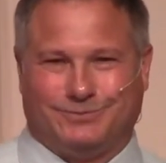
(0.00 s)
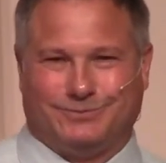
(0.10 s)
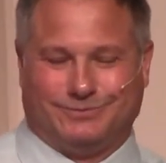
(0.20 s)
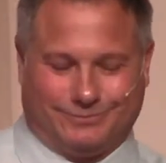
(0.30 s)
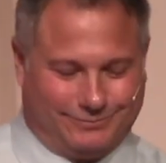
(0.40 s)

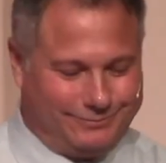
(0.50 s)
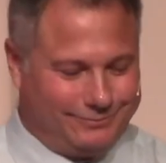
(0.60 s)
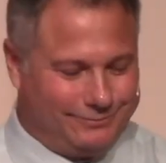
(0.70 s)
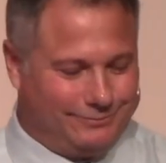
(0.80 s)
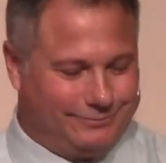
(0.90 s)

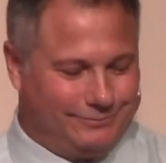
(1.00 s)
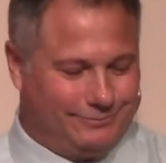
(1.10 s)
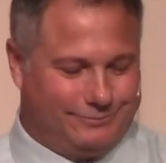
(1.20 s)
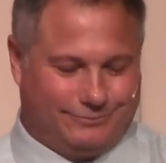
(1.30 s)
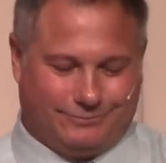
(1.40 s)

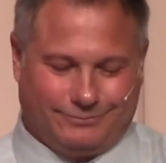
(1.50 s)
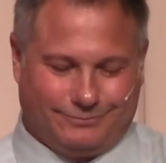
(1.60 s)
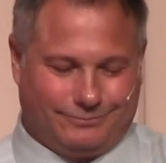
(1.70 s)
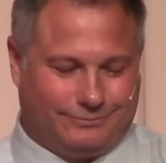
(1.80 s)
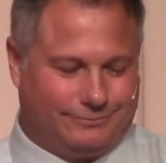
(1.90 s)

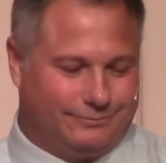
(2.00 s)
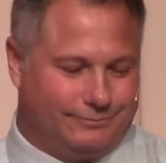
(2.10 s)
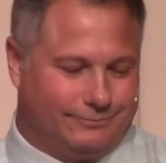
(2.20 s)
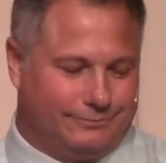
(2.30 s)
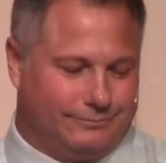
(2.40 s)

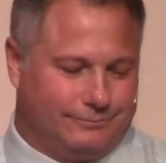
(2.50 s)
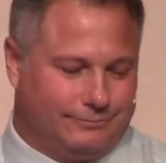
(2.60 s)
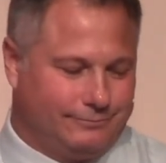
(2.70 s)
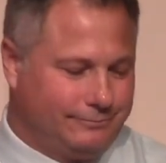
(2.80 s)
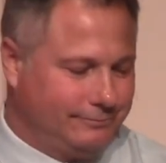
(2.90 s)

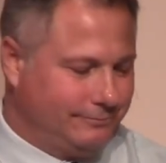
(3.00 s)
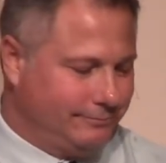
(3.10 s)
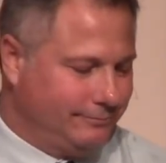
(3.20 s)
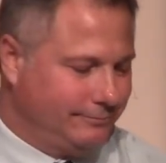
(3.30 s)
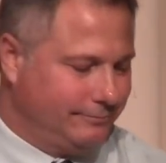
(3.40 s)

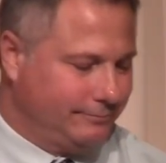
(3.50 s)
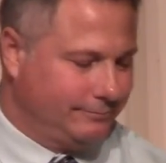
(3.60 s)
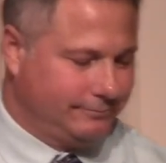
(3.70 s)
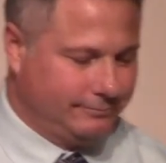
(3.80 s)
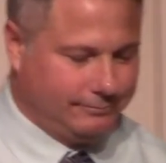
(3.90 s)

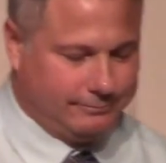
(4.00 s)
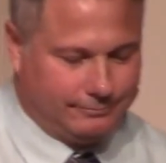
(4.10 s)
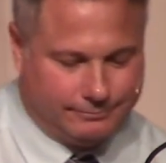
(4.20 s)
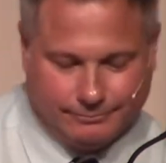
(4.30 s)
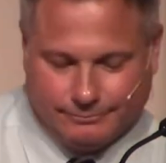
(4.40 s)

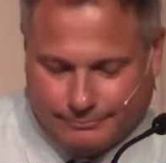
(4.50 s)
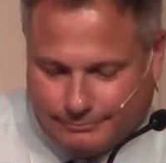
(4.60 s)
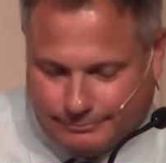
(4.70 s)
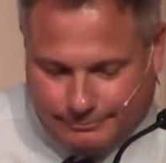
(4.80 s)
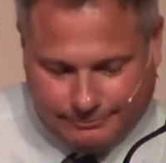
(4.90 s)

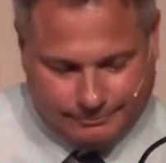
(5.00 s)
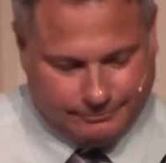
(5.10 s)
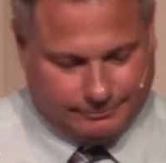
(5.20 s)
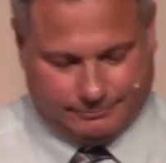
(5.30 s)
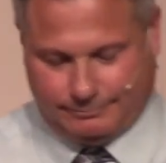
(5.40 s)

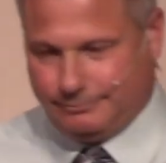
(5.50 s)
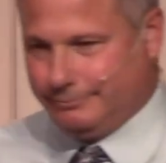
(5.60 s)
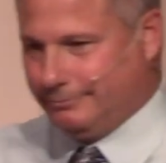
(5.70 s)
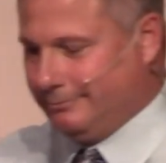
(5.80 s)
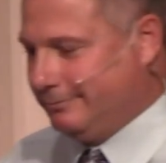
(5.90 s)

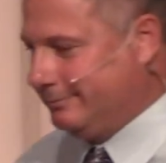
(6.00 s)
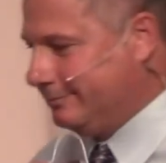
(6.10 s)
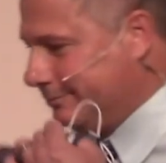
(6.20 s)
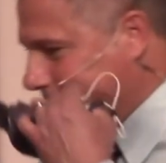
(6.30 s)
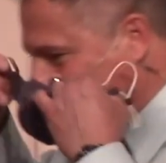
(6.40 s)

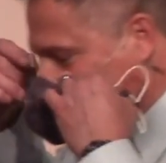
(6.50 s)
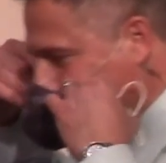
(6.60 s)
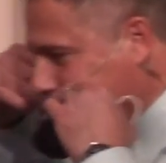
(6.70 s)
[no speech]